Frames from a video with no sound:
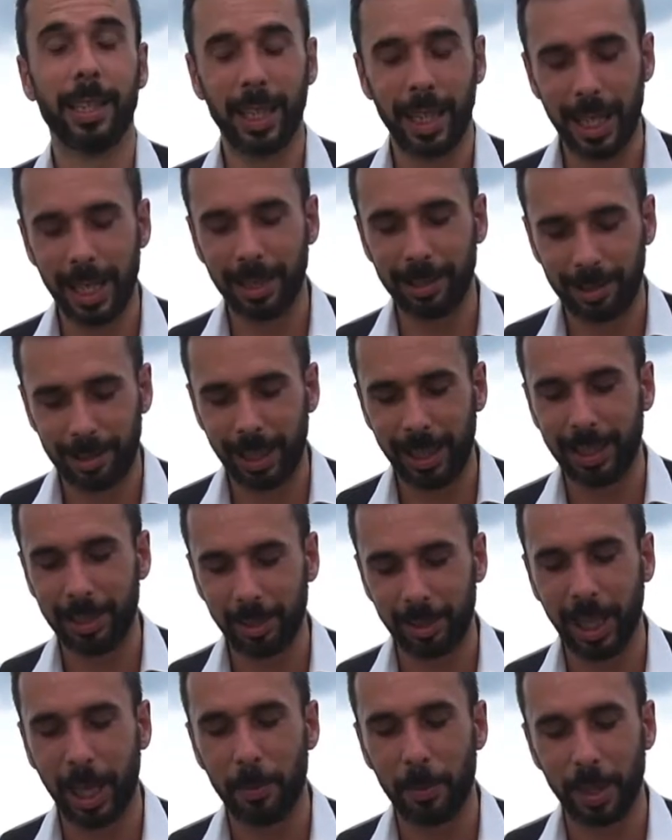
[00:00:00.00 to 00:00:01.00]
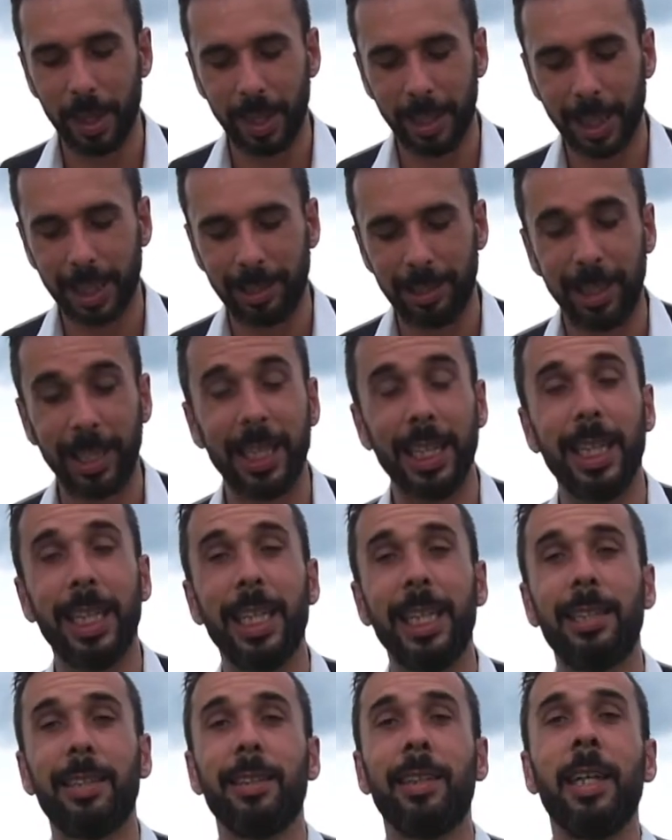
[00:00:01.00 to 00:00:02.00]
acid in
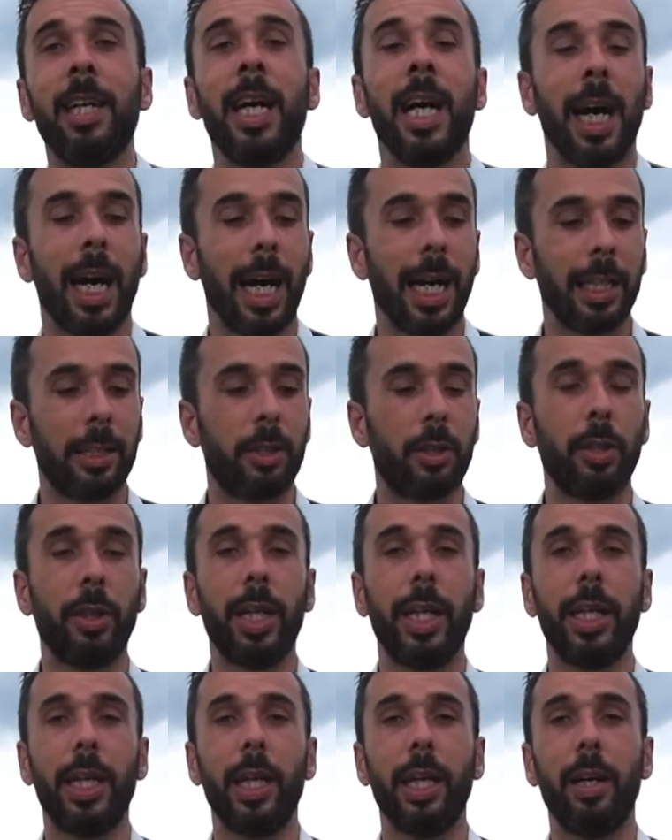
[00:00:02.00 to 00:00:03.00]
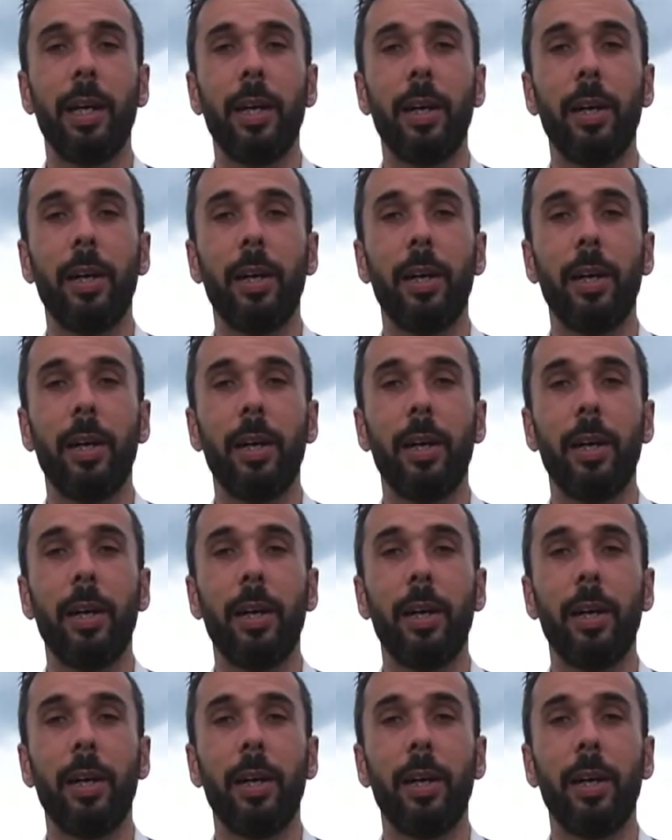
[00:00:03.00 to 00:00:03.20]
it actually